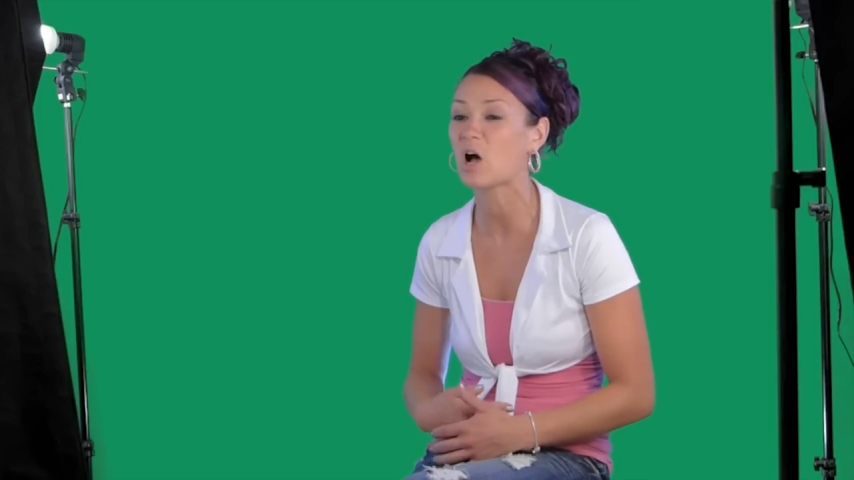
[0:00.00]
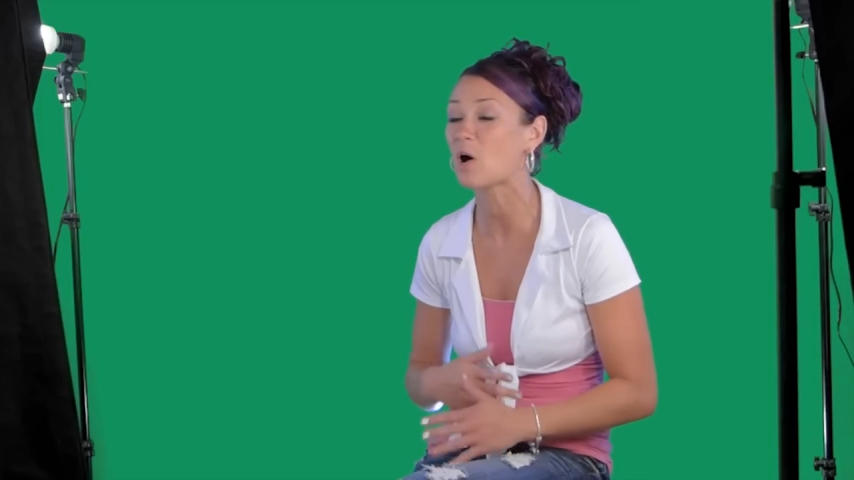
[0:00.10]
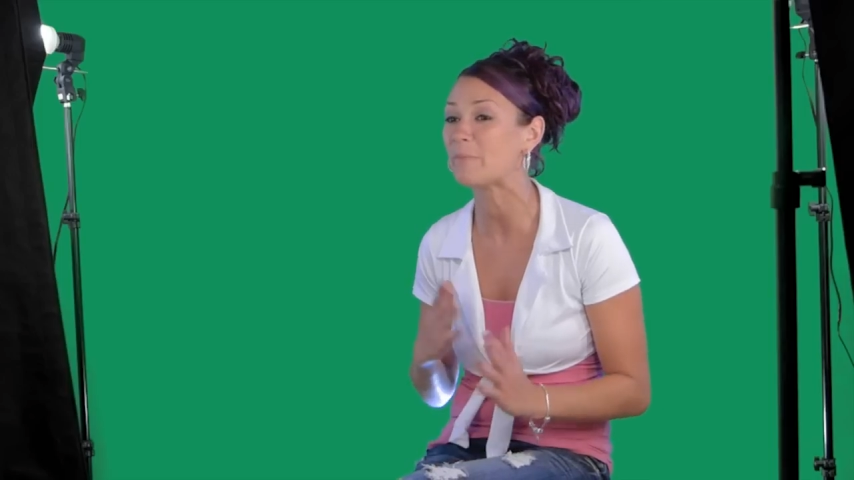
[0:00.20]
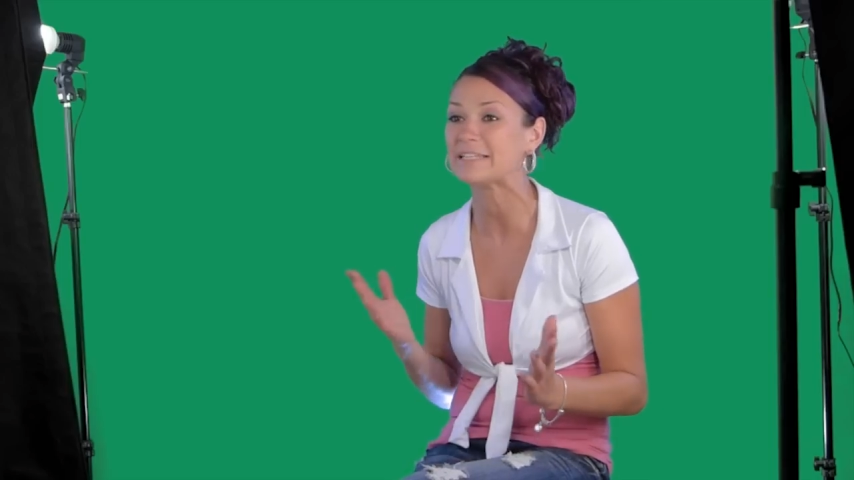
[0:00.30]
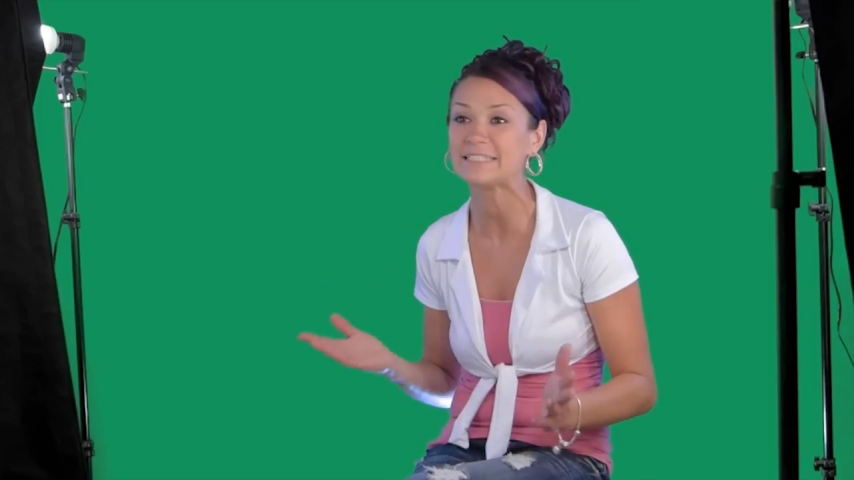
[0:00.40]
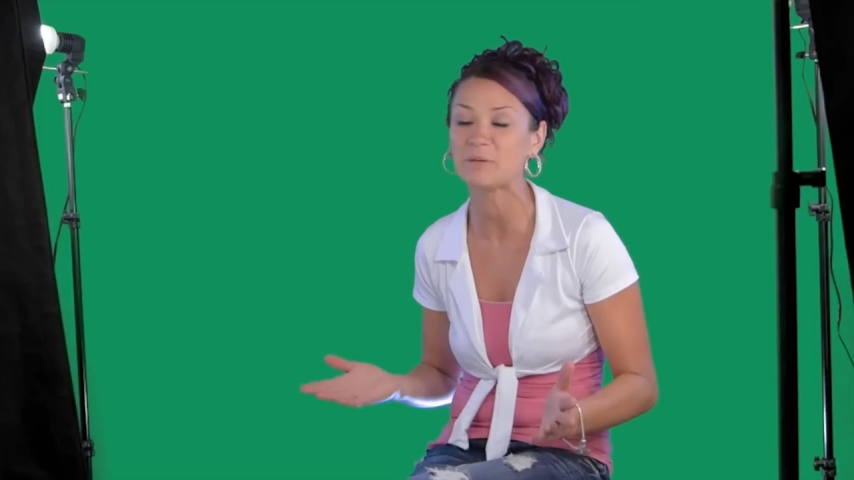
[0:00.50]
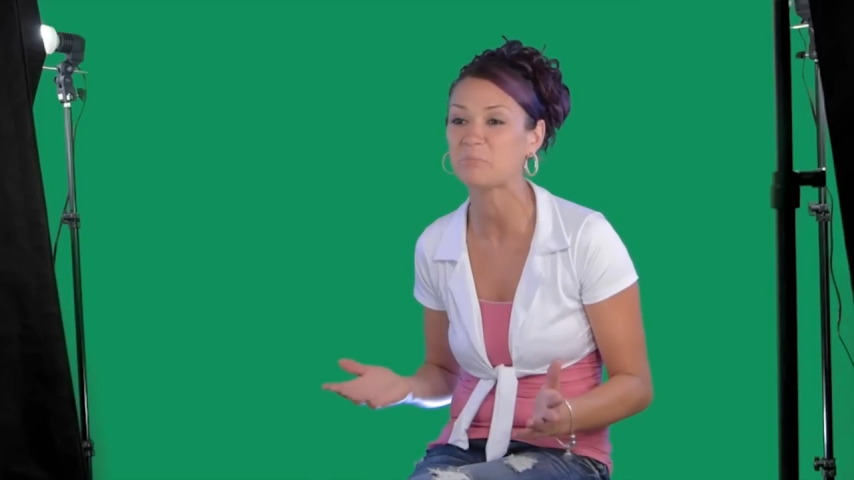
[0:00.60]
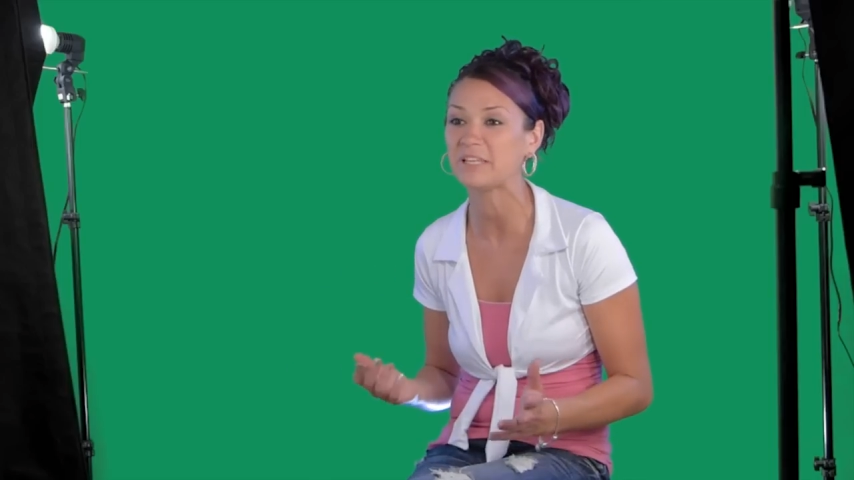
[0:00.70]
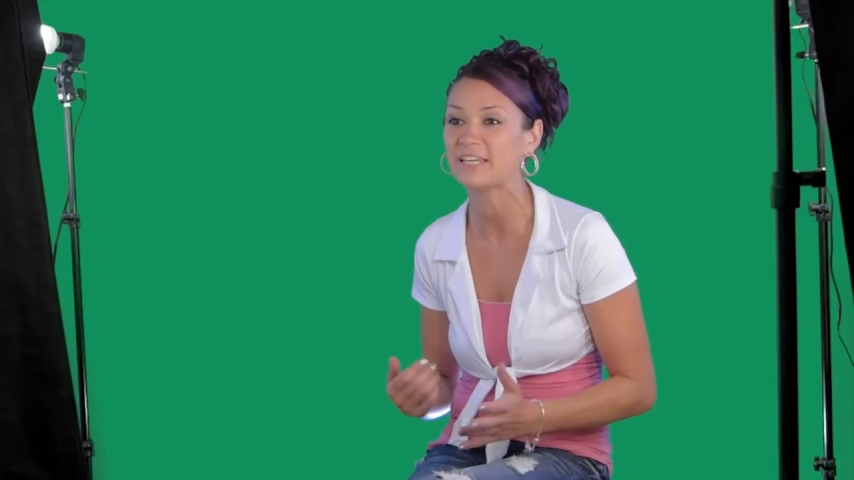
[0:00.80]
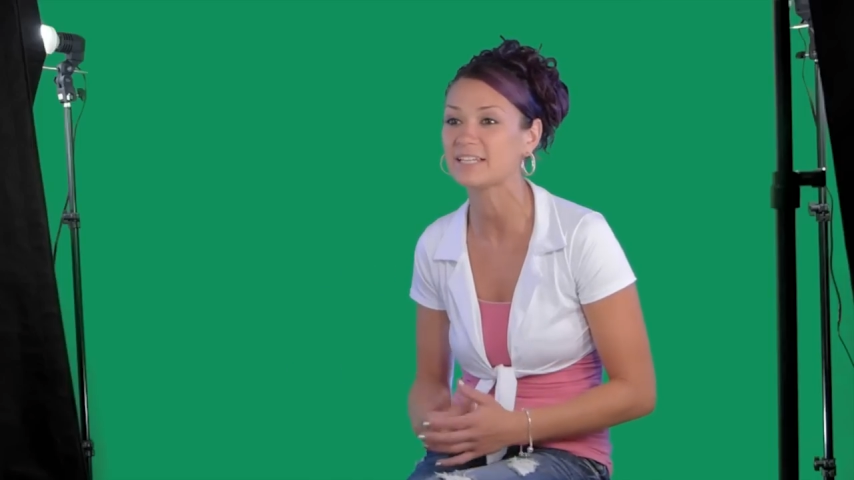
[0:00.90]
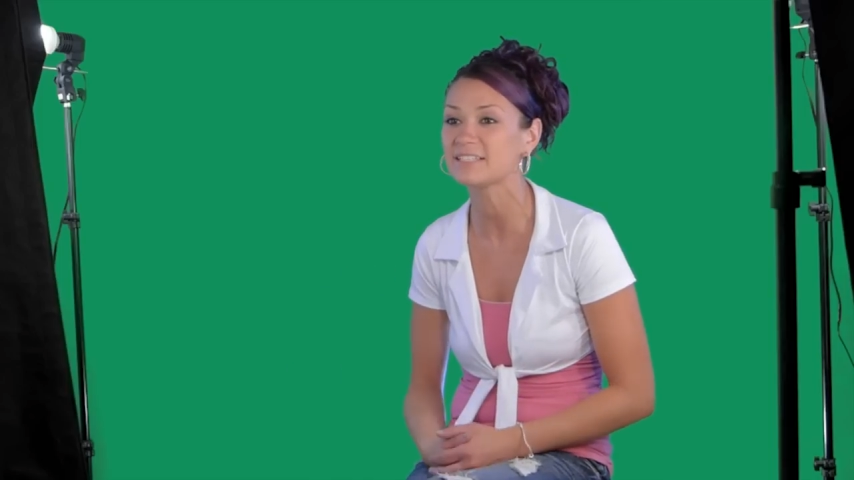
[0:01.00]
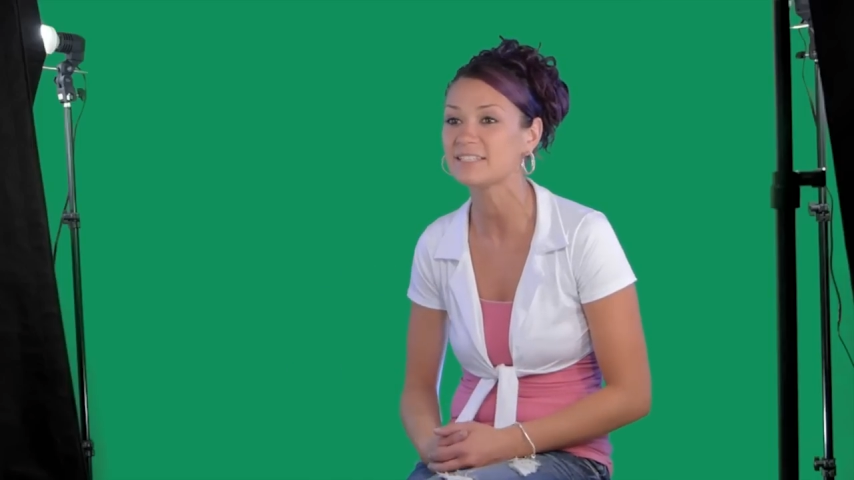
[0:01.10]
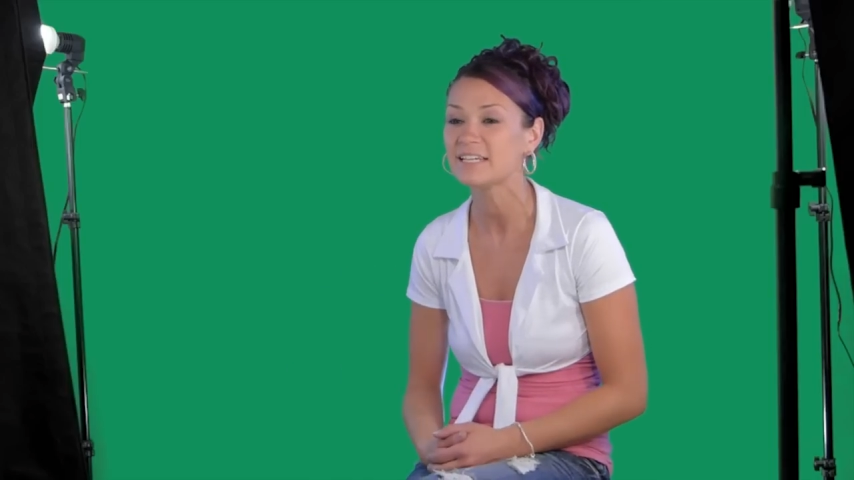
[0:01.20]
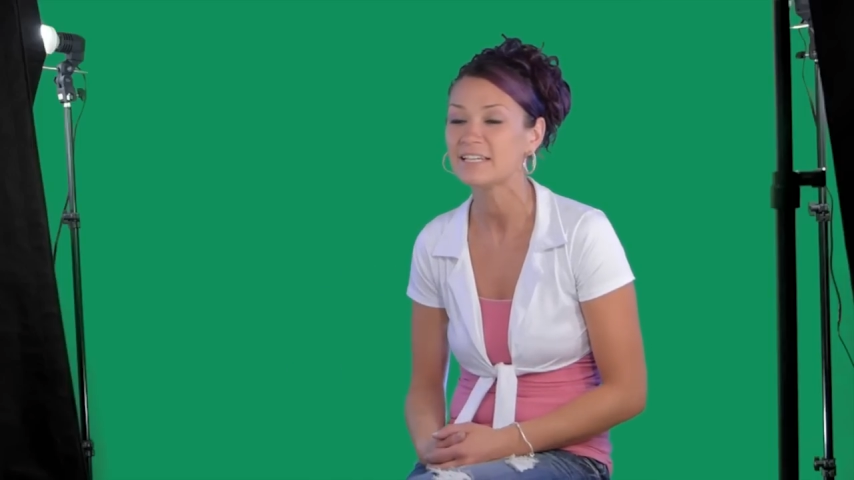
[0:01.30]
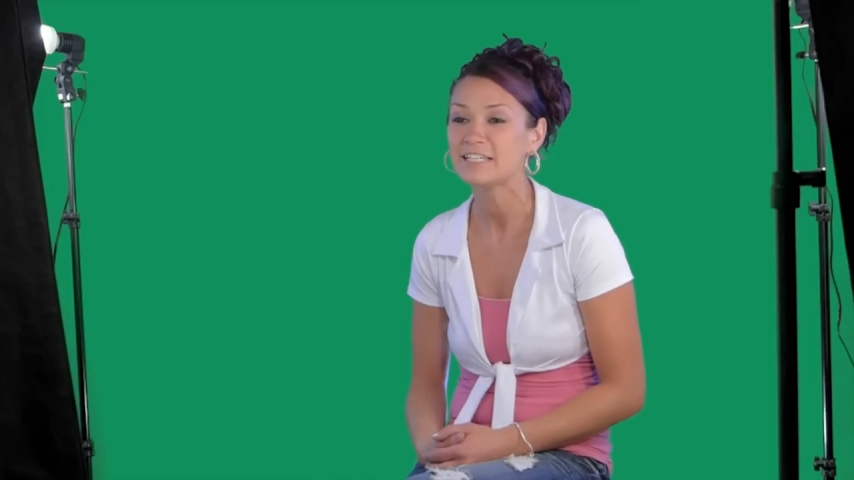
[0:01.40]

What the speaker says: all my siblings.